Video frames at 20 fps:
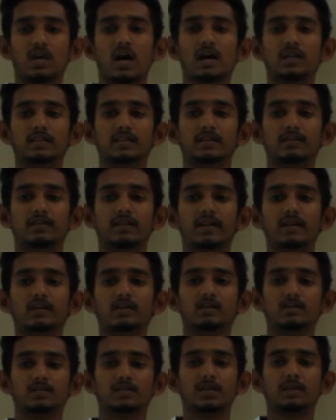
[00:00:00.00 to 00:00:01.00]
are the green
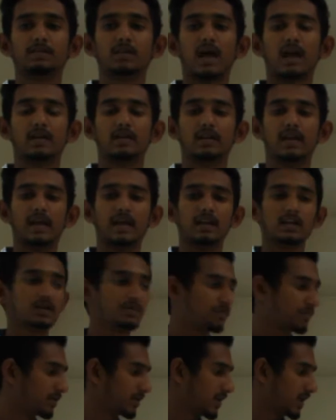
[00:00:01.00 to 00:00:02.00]
concept and
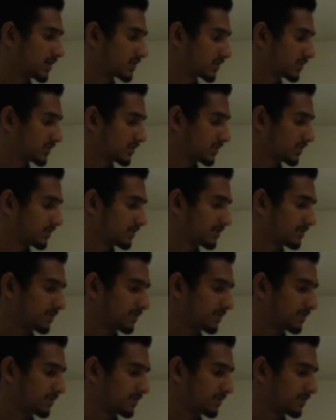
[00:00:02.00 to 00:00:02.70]
tailored products.